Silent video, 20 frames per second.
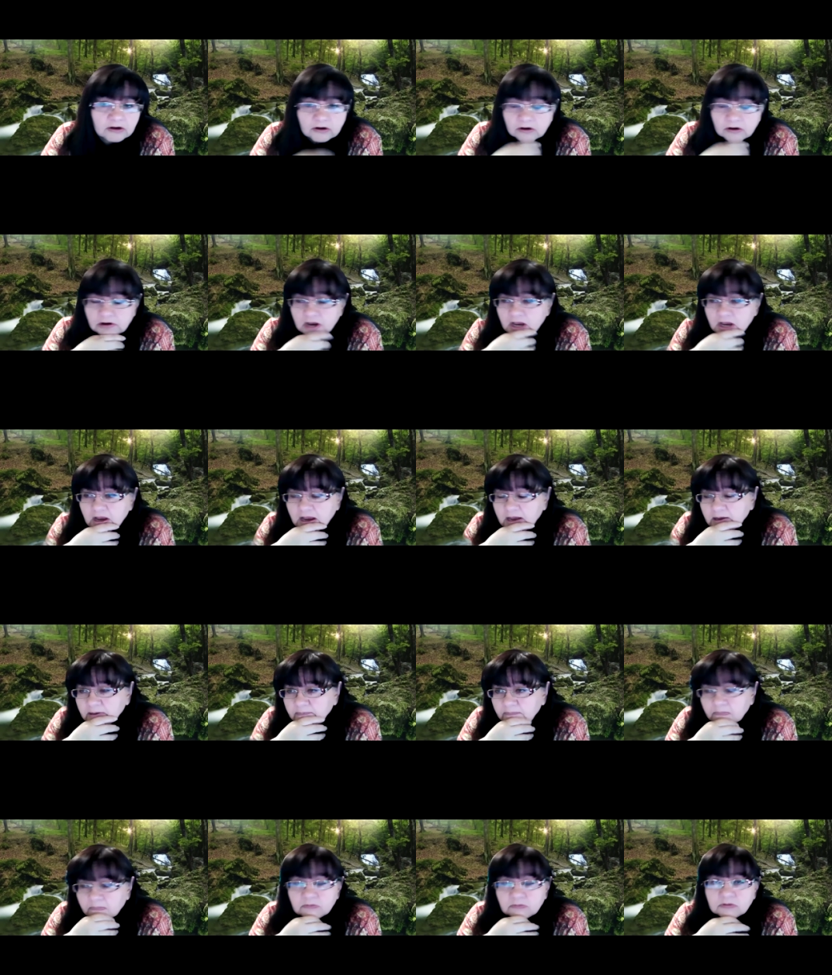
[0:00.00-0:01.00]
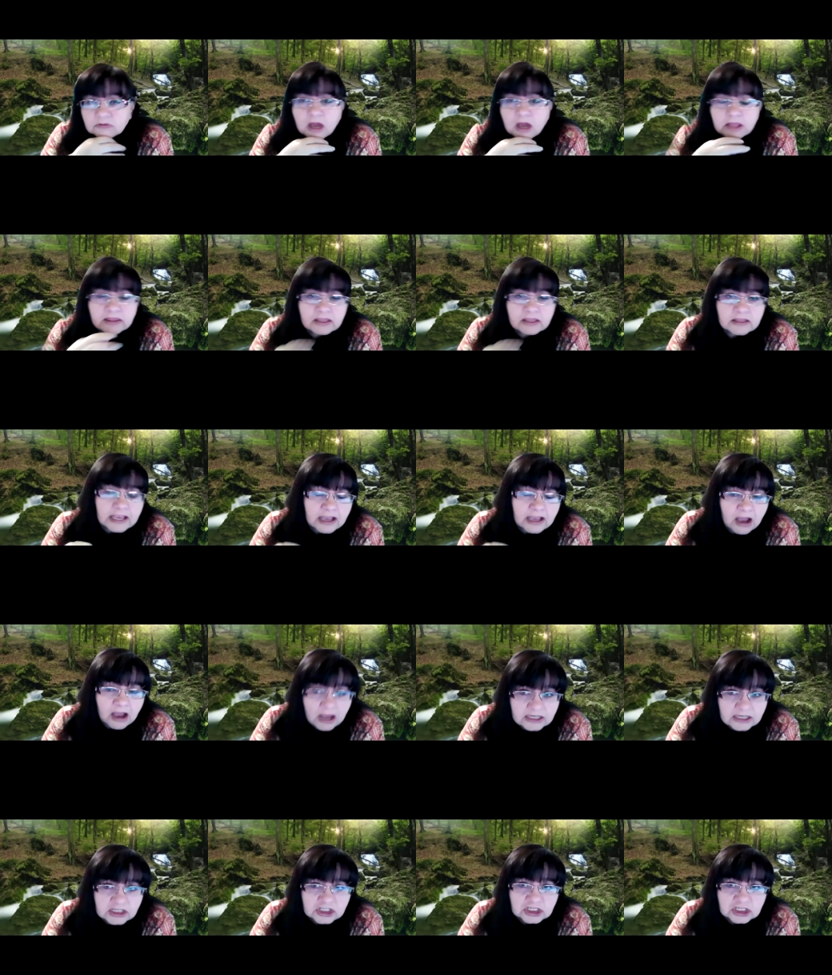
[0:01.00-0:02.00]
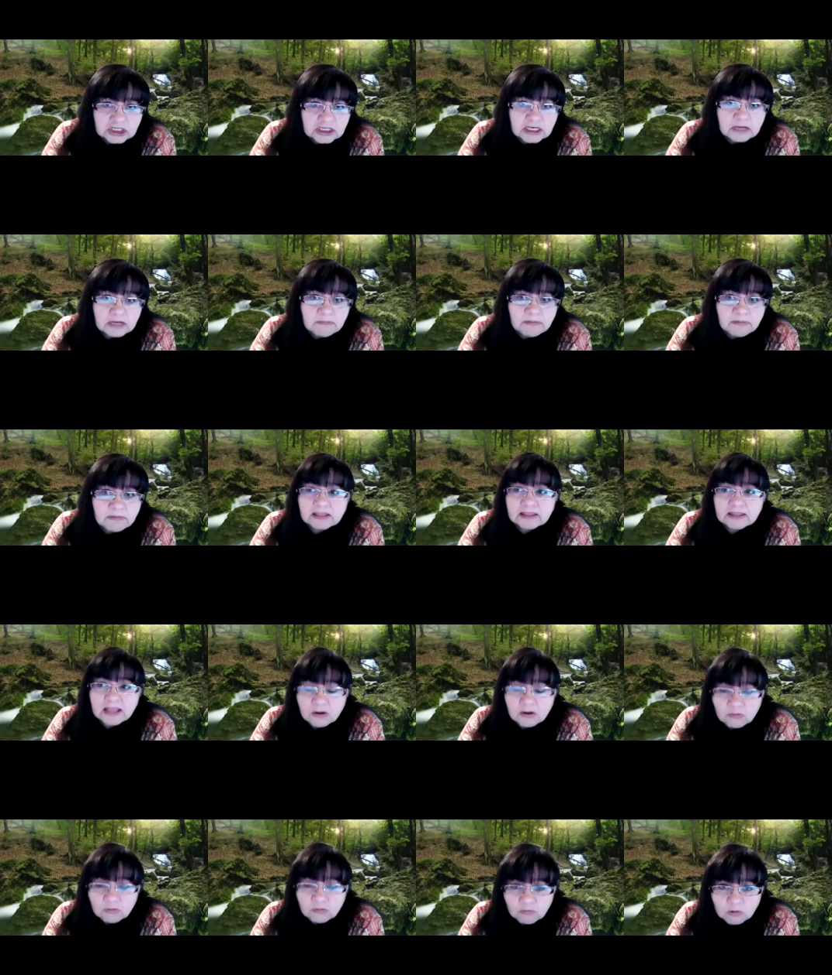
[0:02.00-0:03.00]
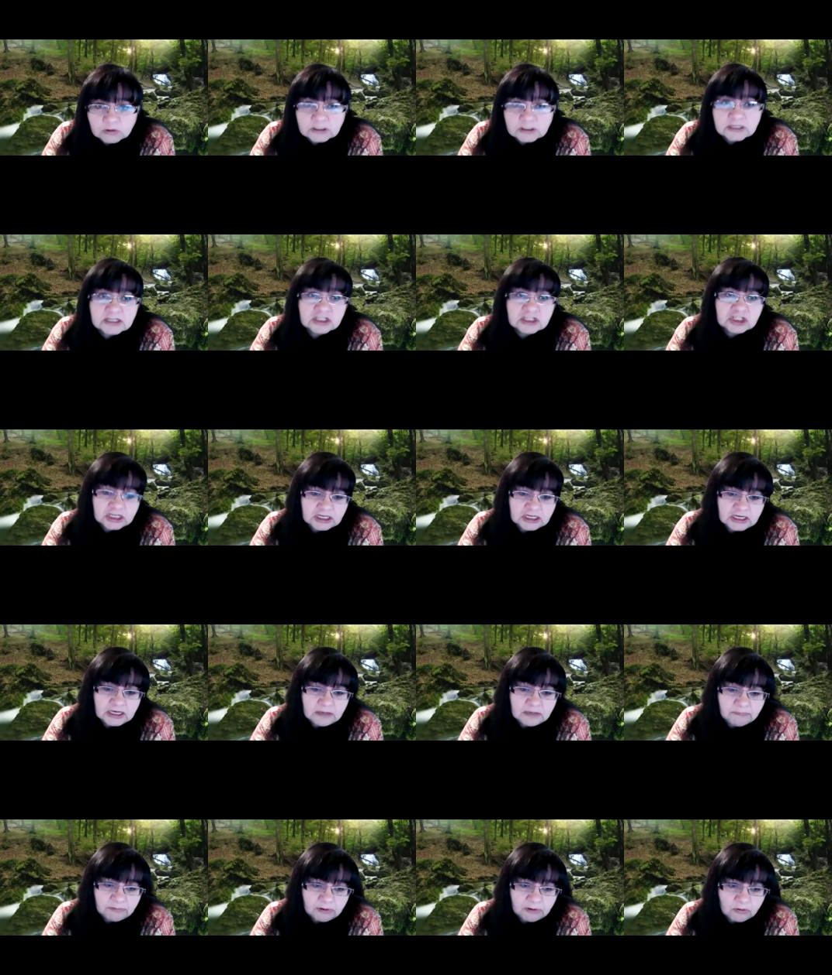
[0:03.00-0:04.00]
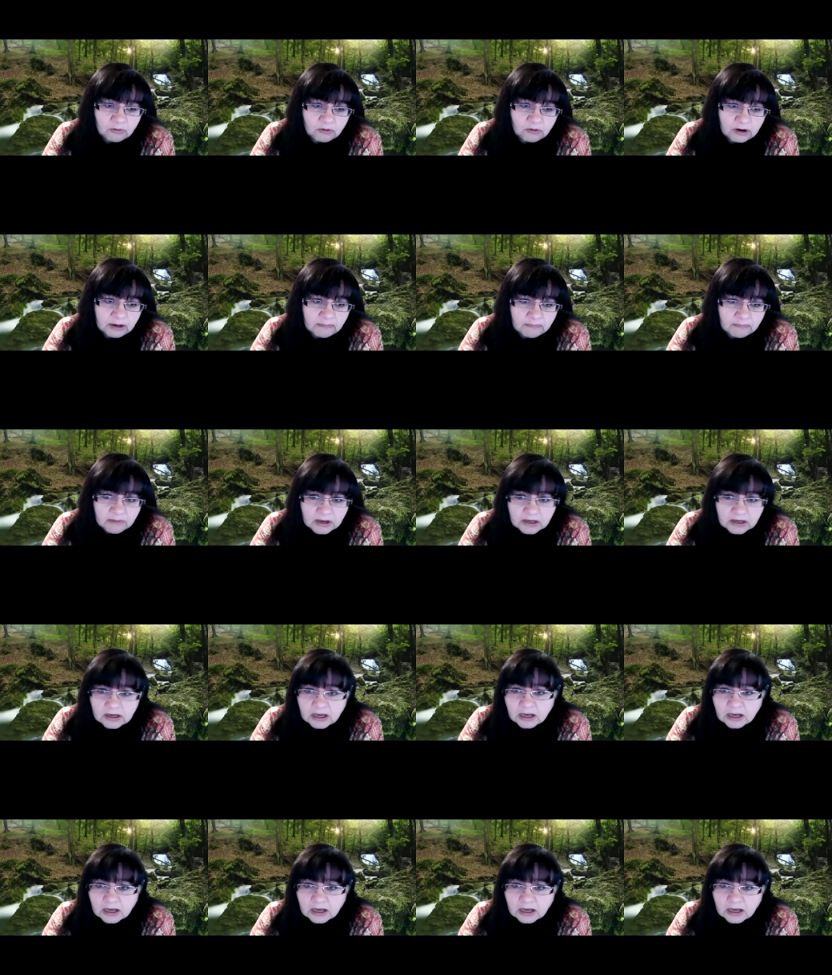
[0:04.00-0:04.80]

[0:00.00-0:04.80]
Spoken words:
Or not that they got a GED, but that they enrolled in a GED program,